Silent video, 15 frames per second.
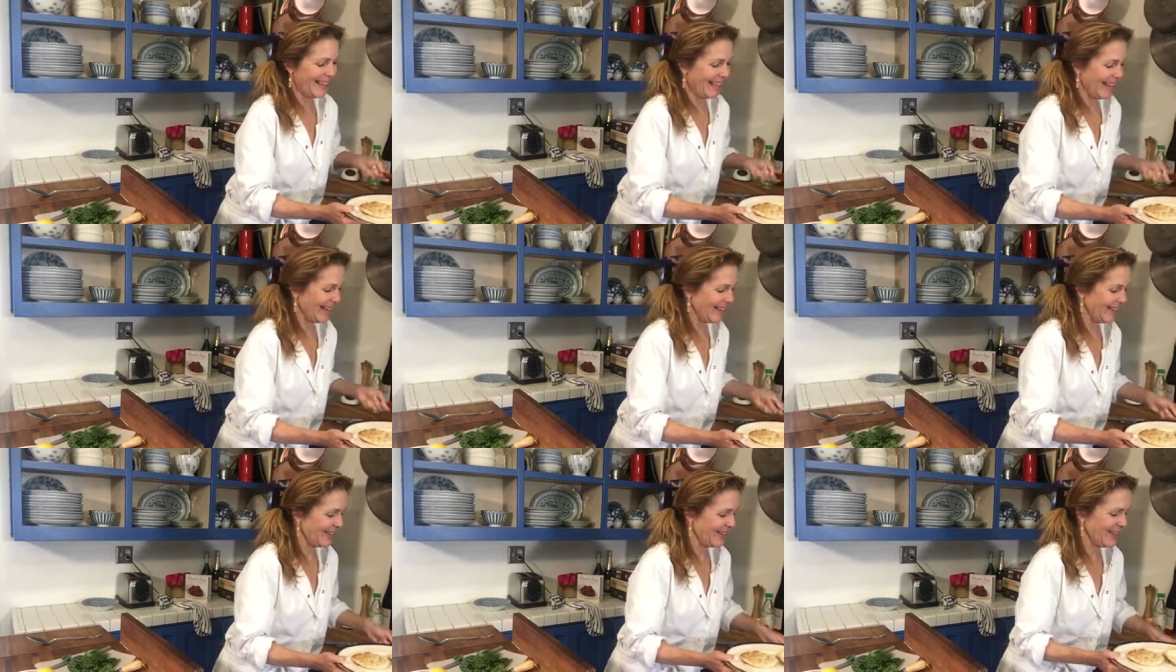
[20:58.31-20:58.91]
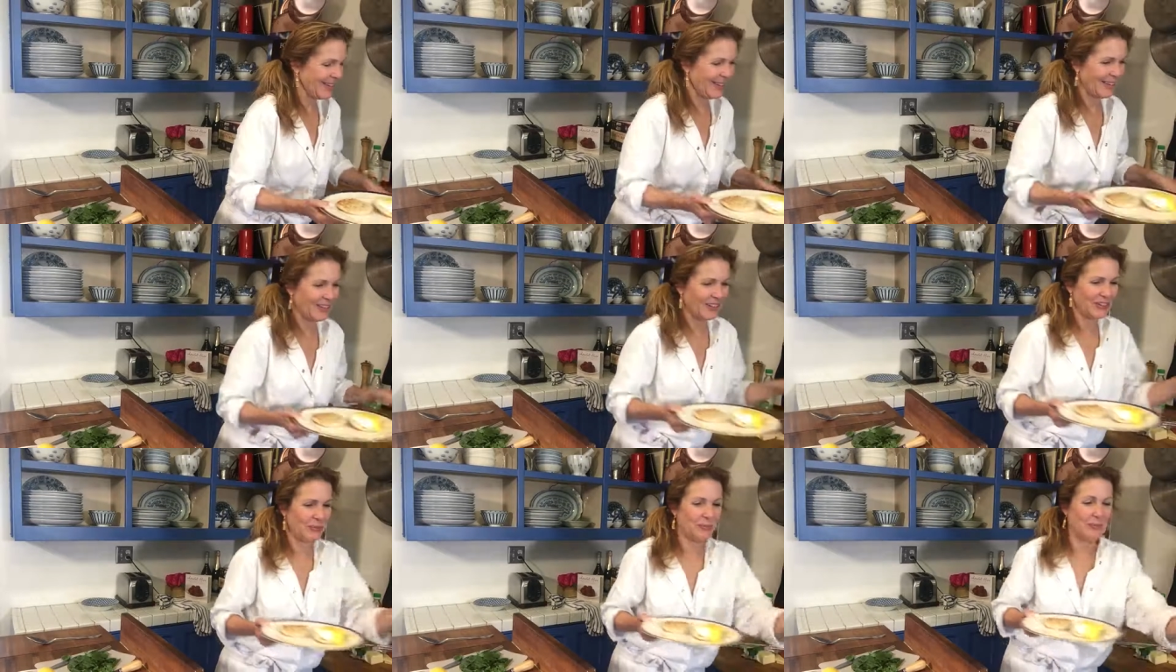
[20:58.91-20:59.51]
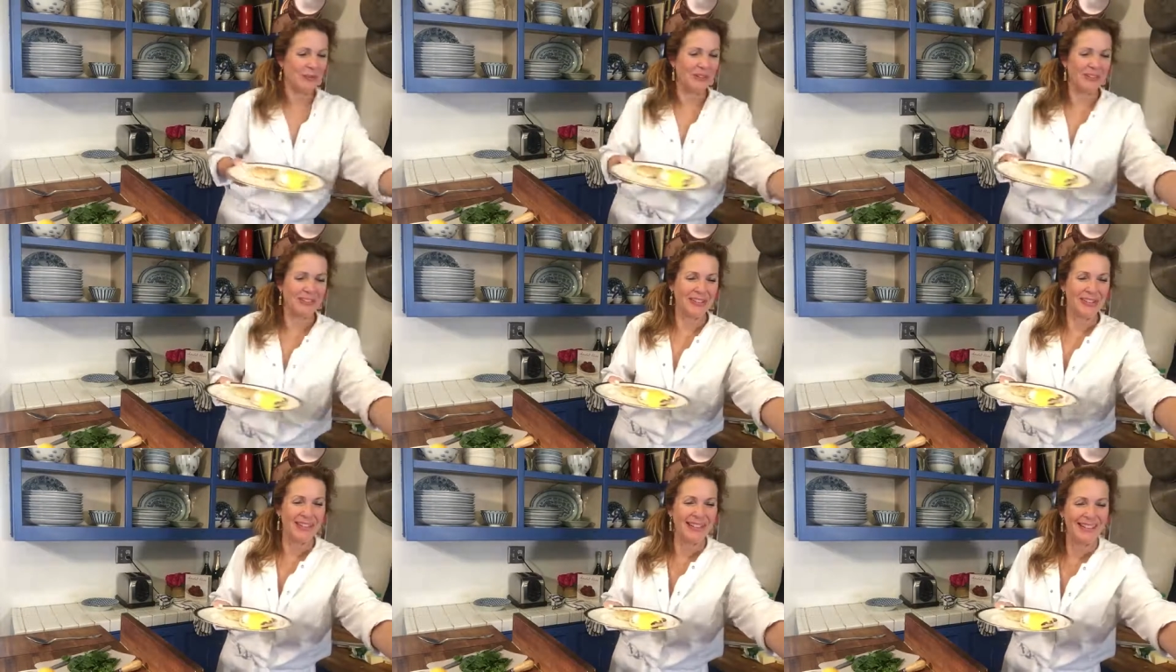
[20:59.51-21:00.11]
Thank you. The spoon is
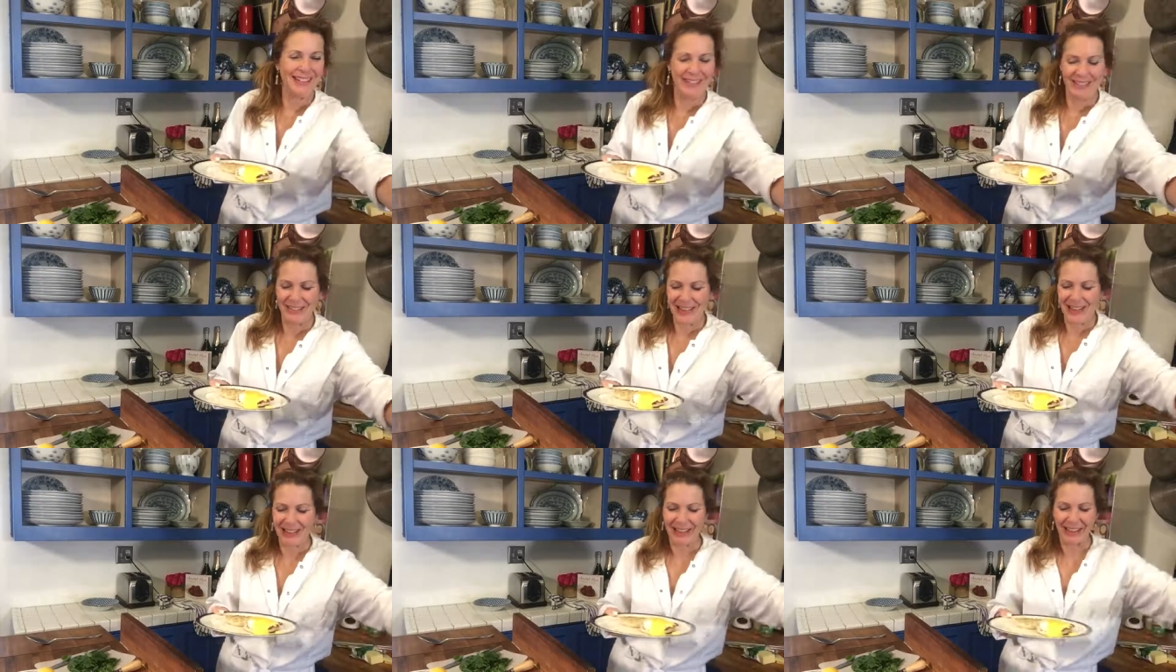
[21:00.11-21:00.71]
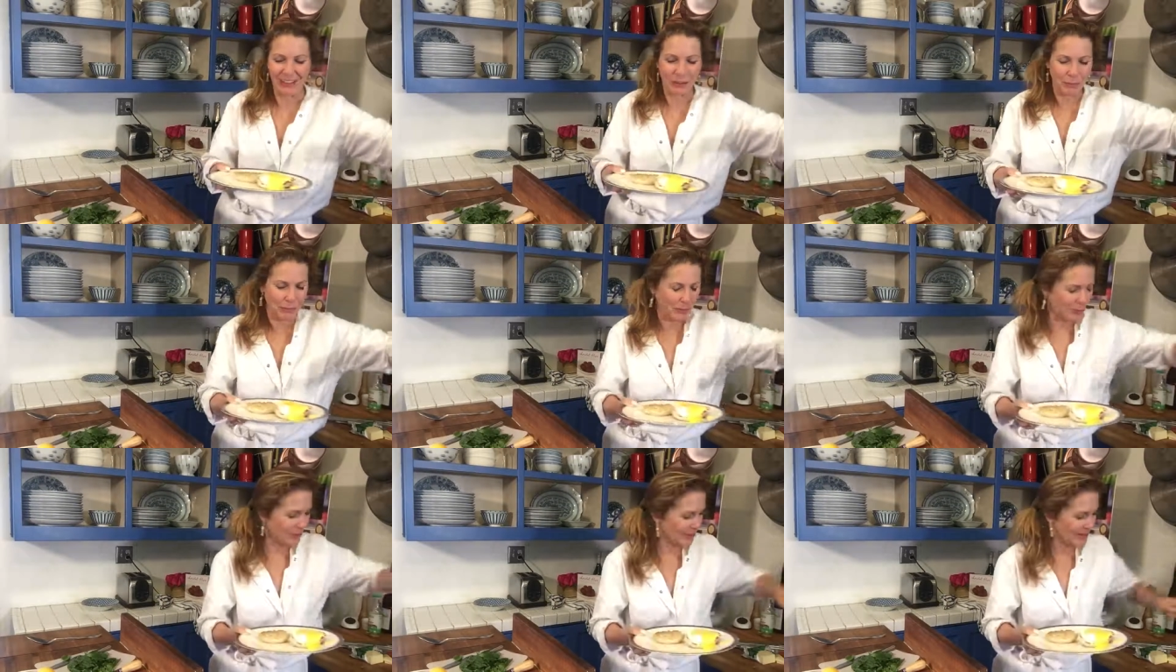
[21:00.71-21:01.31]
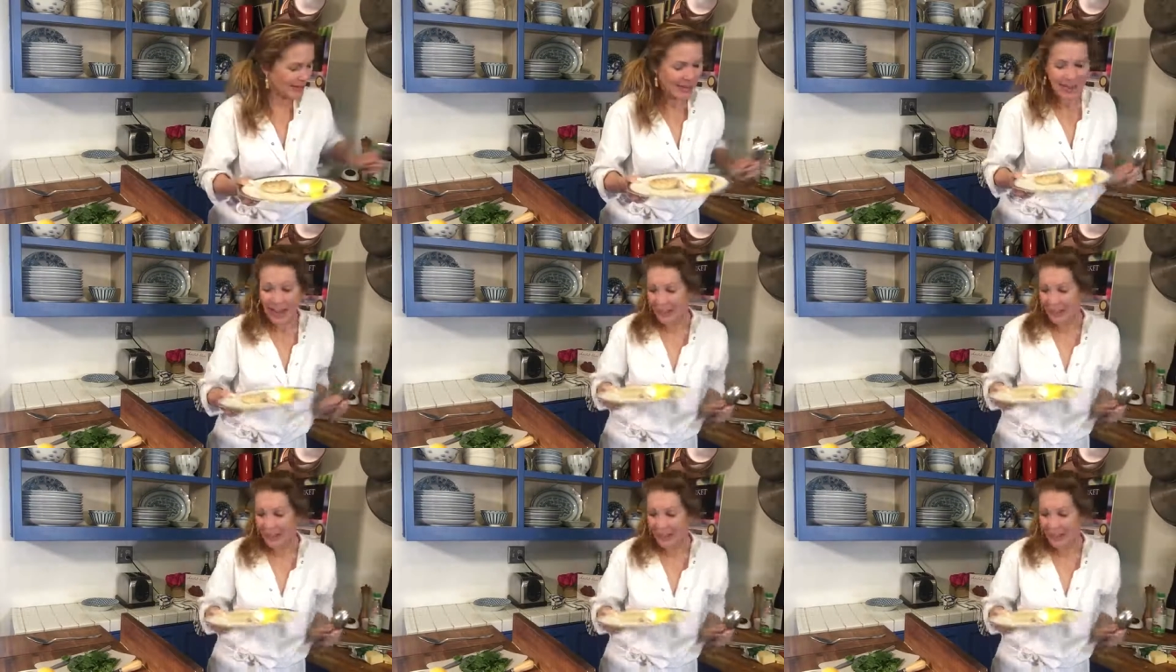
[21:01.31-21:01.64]
good. I like spoons.